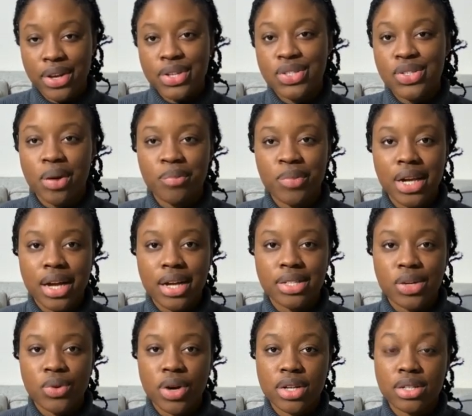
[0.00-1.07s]
Some
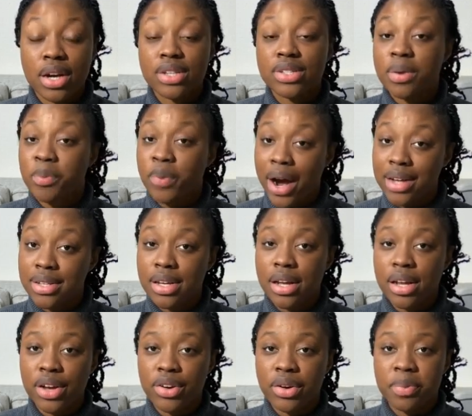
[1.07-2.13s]
related words are
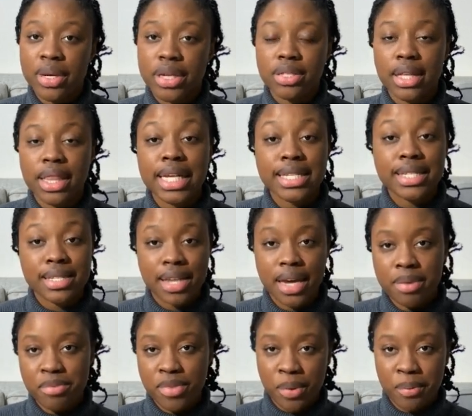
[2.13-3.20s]
surprisingly repeated the
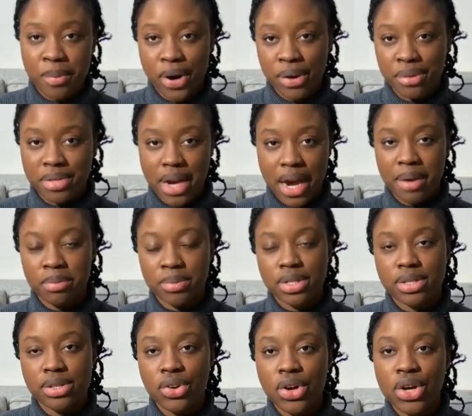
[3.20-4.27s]
same number of times.